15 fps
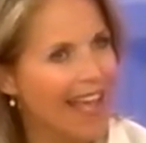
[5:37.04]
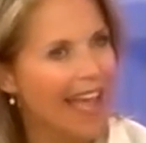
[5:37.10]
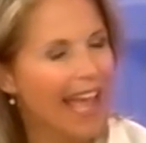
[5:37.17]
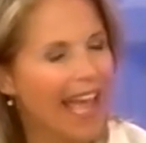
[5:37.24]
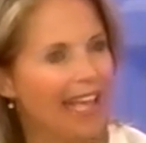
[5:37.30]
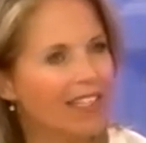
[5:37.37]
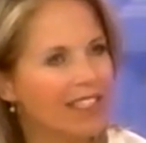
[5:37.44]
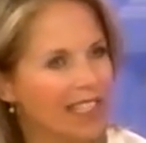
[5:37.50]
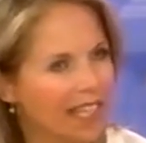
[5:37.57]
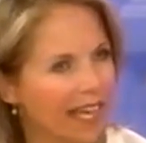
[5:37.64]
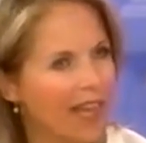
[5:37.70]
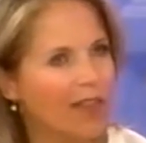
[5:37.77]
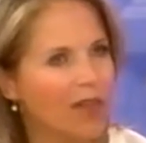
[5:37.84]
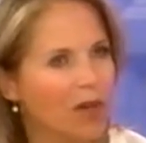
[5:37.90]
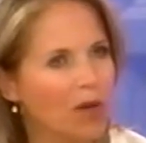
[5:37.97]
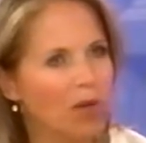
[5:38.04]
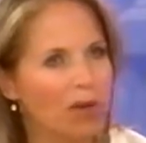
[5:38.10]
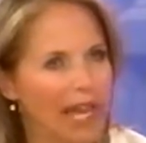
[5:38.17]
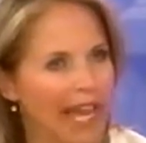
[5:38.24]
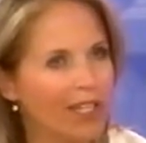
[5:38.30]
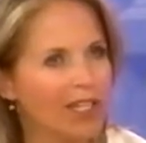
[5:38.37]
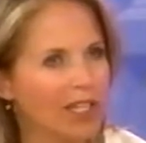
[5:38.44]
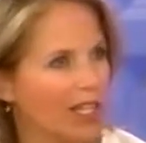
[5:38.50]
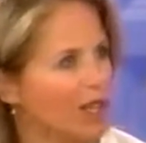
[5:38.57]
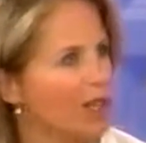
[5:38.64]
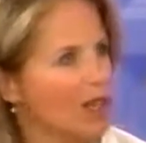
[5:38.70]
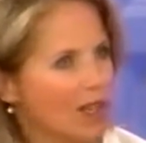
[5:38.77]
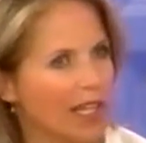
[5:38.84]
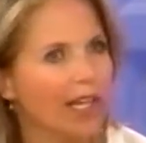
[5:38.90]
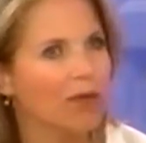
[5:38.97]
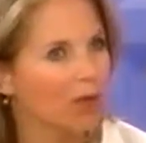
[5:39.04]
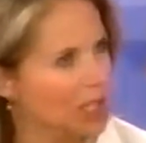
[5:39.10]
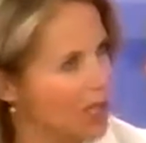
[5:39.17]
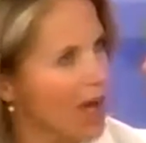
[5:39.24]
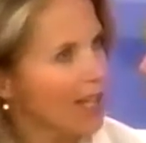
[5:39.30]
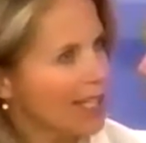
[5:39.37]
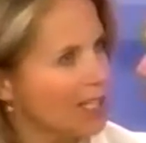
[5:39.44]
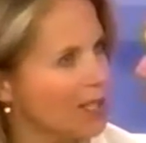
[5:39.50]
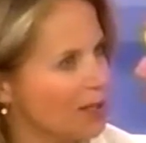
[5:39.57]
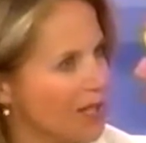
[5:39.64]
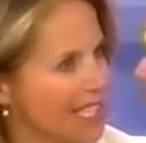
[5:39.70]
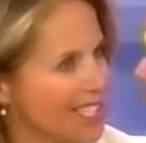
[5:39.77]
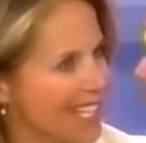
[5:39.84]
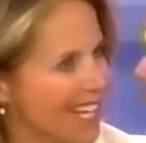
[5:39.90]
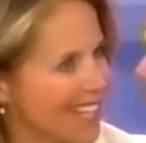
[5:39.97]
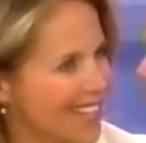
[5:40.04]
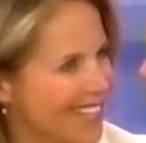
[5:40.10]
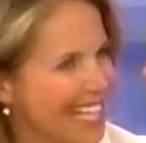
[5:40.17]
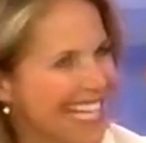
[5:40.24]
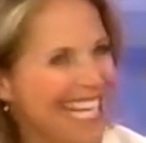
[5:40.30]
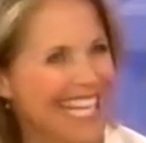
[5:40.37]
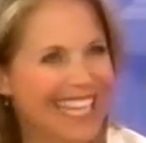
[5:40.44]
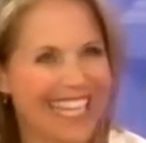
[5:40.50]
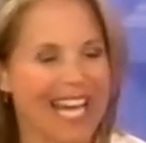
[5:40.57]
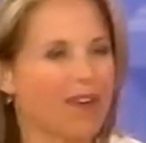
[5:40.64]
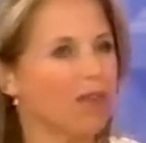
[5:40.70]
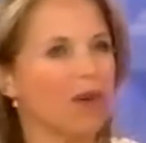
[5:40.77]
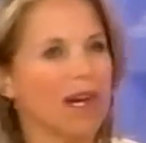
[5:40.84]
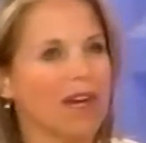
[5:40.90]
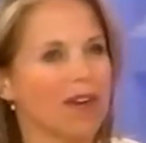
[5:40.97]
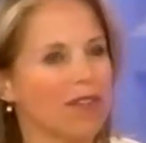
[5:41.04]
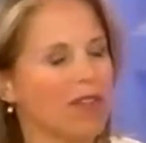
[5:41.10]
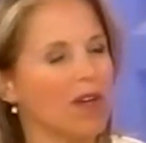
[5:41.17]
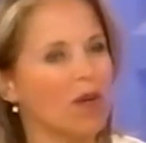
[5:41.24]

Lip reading: and together we actually look like we're talking to each other, that we're the